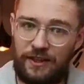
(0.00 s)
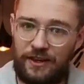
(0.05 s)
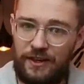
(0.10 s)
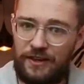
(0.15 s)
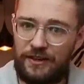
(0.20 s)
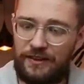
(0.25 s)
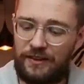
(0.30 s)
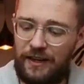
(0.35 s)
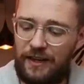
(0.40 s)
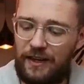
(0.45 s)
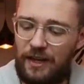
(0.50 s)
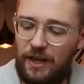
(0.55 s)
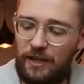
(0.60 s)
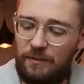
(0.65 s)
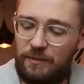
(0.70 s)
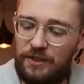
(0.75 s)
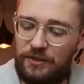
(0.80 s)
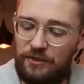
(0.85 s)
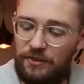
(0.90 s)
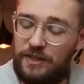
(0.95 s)
on a
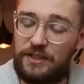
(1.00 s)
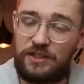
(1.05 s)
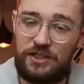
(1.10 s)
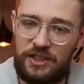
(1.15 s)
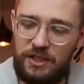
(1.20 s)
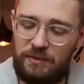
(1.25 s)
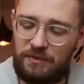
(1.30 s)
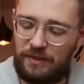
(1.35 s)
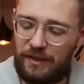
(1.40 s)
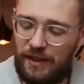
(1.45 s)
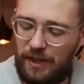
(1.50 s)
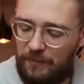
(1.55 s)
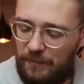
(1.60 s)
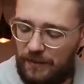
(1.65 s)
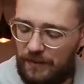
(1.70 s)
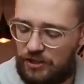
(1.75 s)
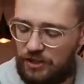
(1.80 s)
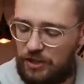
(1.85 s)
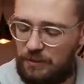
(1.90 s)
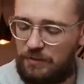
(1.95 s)
helmet or a cheaper
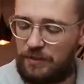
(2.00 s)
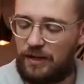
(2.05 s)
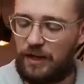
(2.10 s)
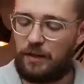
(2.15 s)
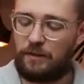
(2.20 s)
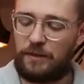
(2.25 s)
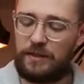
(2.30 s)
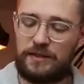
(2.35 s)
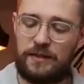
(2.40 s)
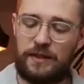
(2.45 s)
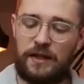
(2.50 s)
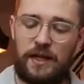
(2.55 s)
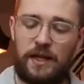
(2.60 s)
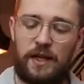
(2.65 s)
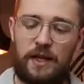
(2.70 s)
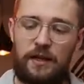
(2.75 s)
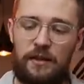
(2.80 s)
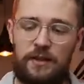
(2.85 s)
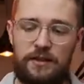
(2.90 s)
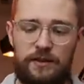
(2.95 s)
helmet.
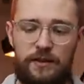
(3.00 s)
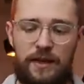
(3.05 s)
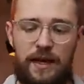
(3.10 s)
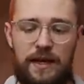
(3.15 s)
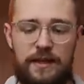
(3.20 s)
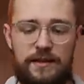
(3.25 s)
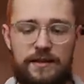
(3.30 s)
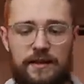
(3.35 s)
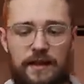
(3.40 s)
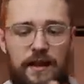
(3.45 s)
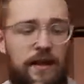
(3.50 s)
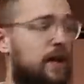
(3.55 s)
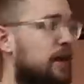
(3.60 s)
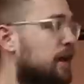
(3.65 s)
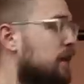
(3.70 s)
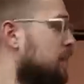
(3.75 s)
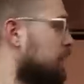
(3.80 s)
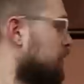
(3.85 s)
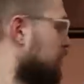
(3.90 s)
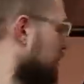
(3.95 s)
It also has
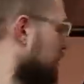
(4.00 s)
a